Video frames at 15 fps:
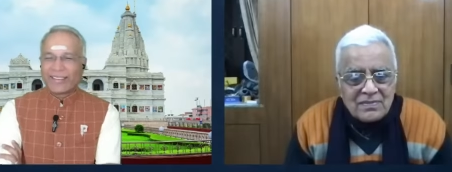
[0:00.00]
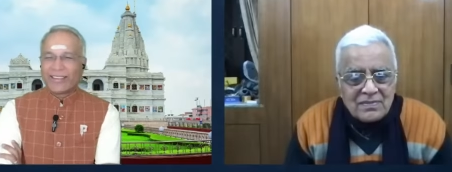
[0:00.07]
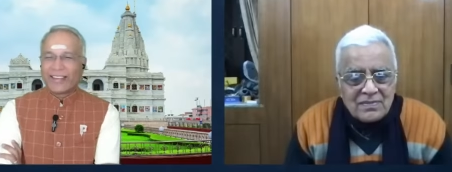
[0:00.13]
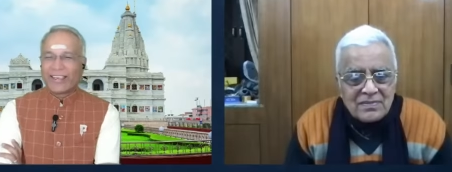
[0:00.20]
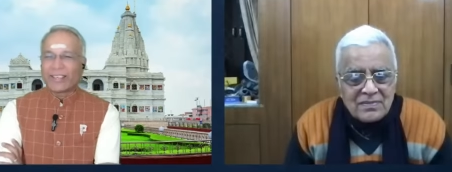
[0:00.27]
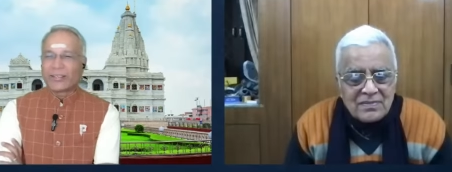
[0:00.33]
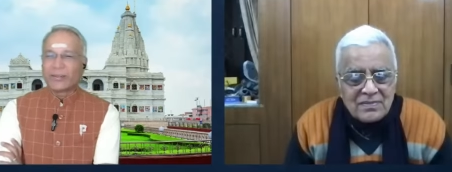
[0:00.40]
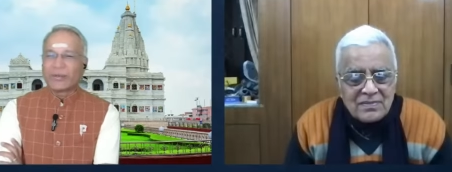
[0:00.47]

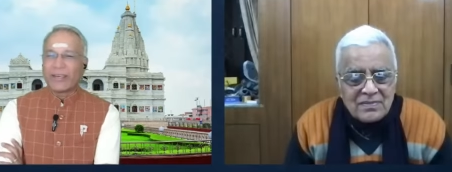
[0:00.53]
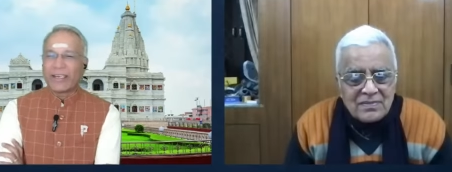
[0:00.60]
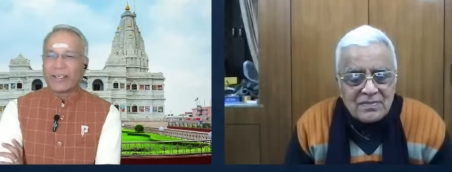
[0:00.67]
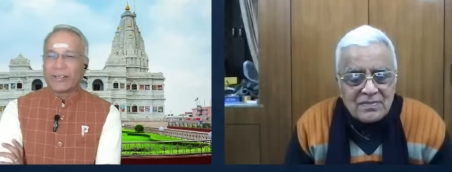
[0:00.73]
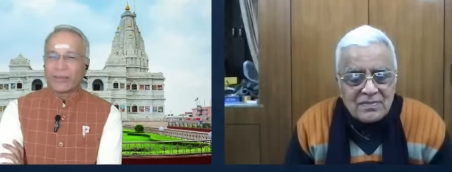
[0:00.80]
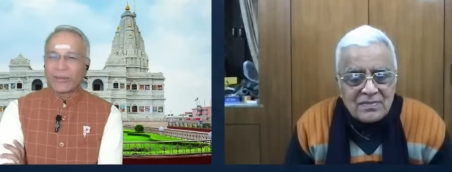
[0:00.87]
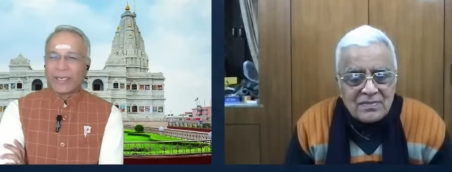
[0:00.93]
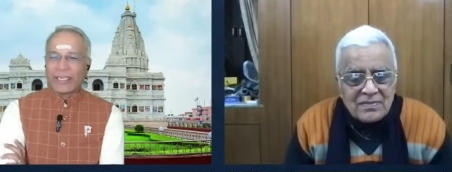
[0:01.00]
Speaker 1: Very true. Very
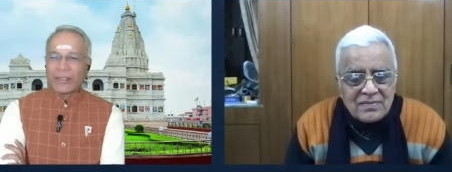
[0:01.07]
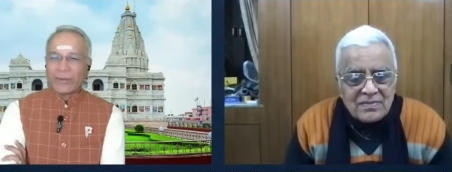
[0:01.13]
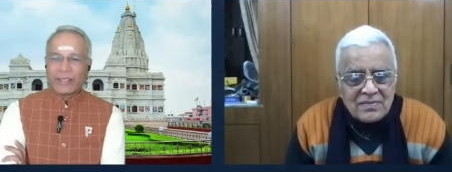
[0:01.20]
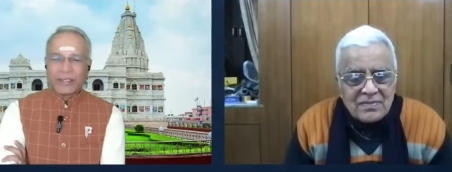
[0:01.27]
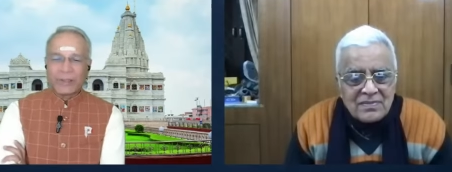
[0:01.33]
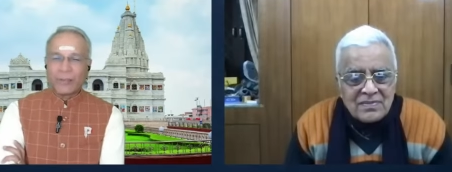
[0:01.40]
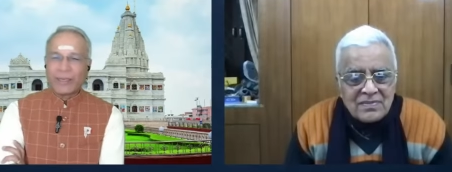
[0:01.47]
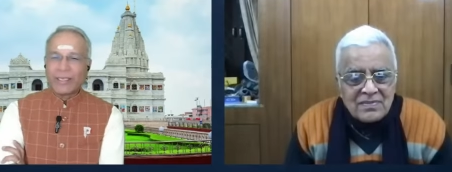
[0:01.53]
true. Next
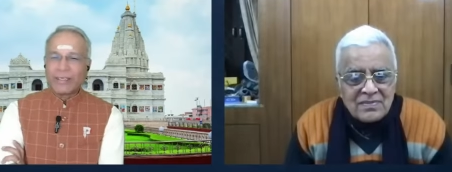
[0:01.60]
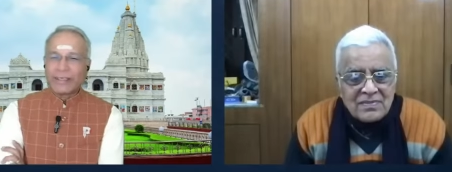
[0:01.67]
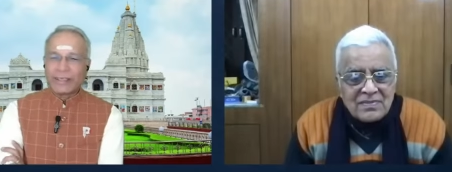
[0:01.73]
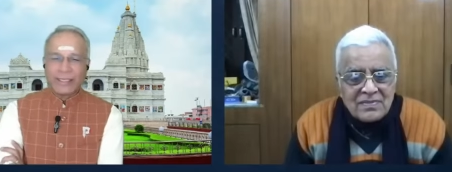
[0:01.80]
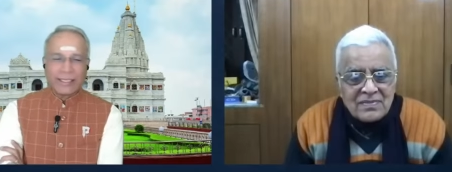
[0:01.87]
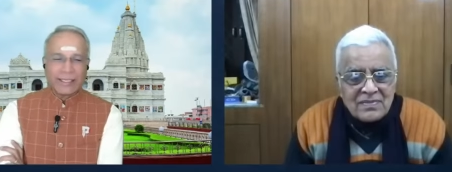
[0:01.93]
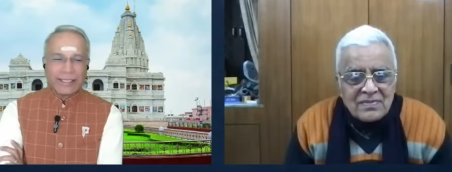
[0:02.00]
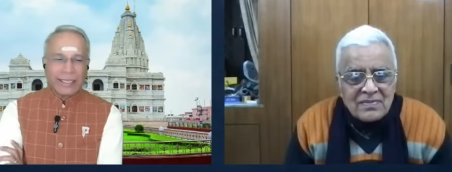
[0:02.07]
question, please.
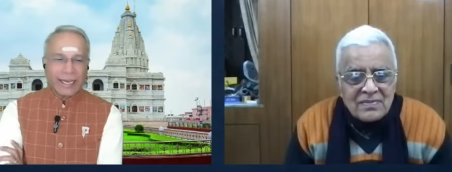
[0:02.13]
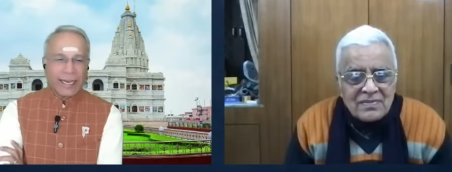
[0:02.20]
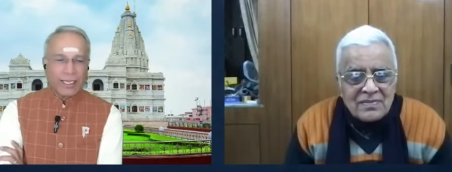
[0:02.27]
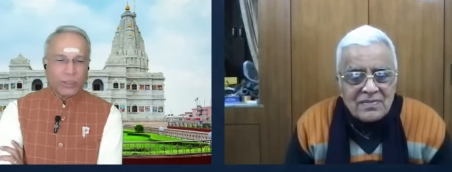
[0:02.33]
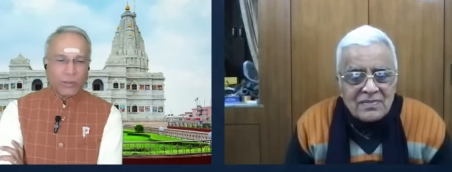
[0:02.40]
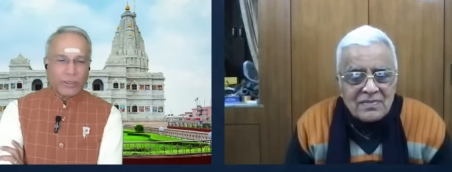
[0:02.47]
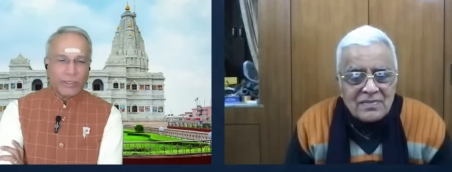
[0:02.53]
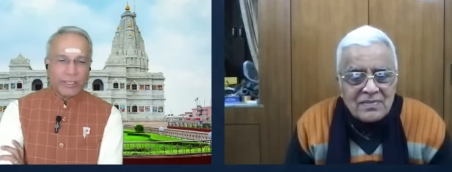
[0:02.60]
This is the
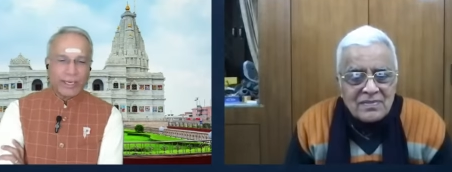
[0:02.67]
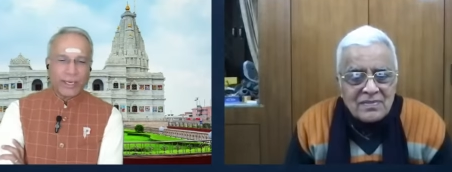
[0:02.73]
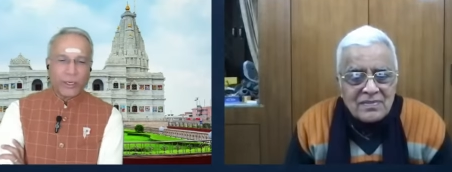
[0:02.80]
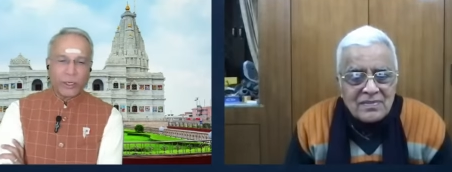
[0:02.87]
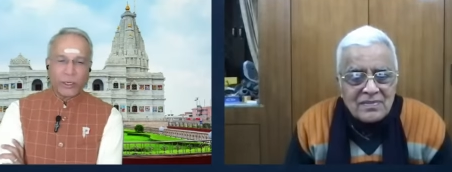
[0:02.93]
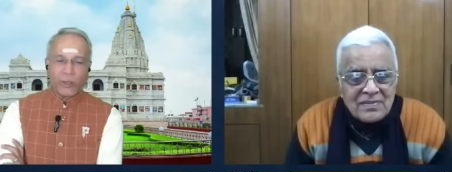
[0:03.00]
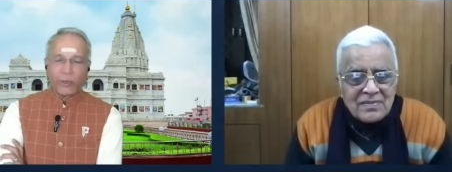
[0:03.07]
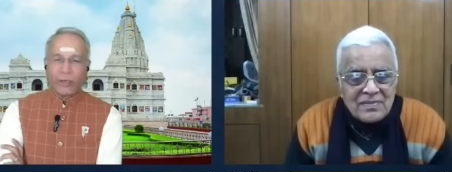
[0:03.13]
last one, sir. I know
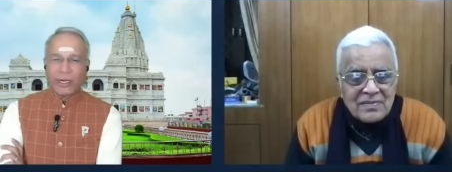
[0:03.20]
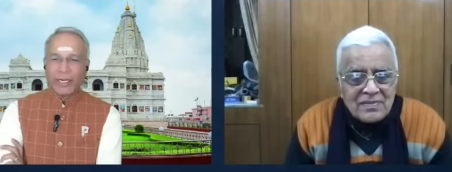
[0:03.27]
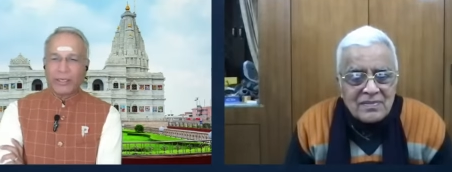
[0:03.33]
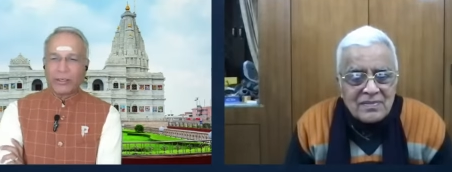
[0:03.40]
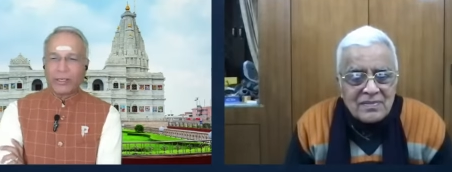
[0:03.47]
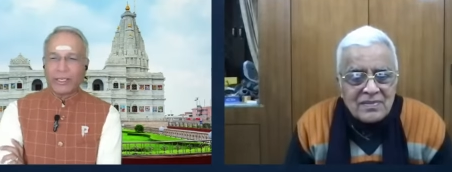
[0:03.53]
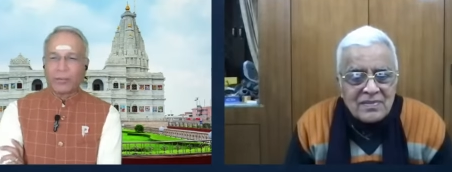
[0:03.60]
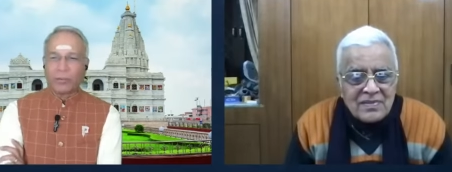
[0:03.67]
you don't like
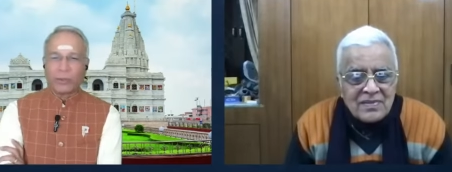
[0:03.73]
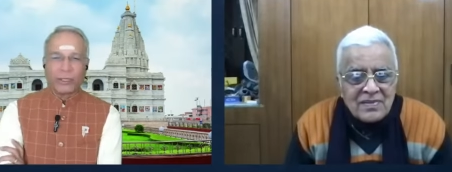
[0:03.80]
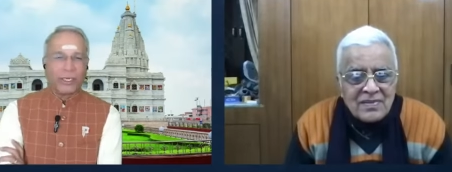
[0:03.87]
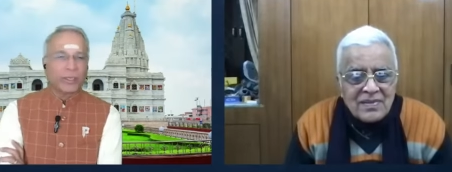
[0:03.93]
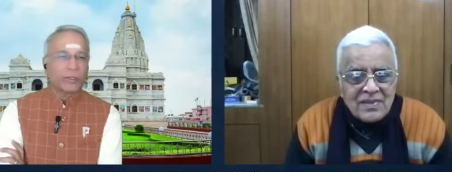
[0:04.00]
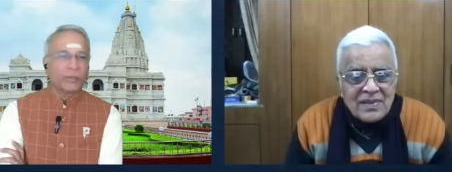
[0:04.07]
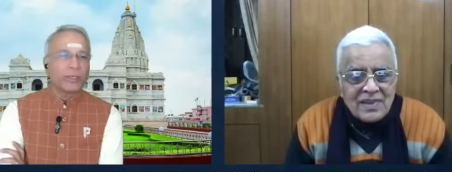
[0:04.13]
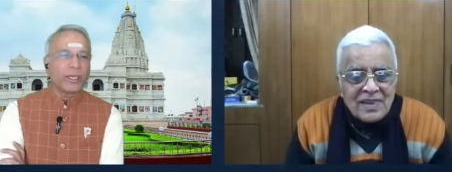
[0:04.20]
to take more
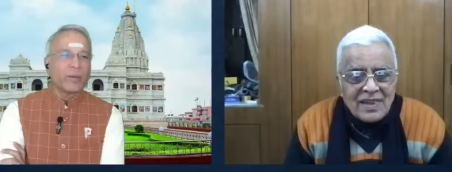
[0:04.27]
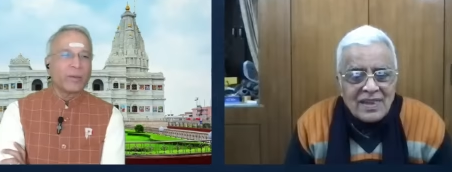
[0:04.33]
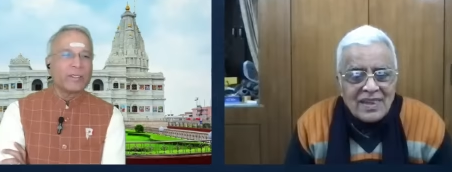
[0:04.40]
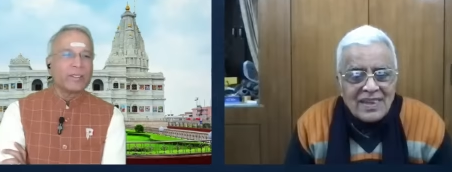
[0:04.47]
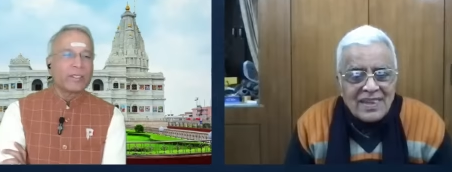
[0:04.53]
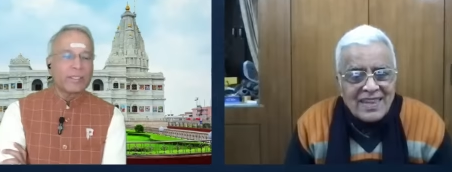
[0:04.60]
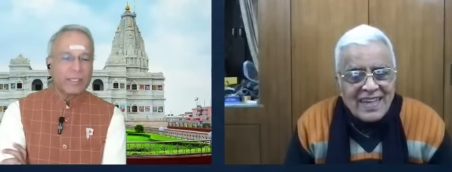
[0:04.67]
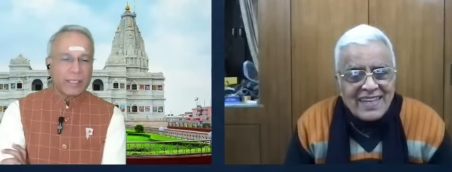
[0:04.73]
than two, three questions.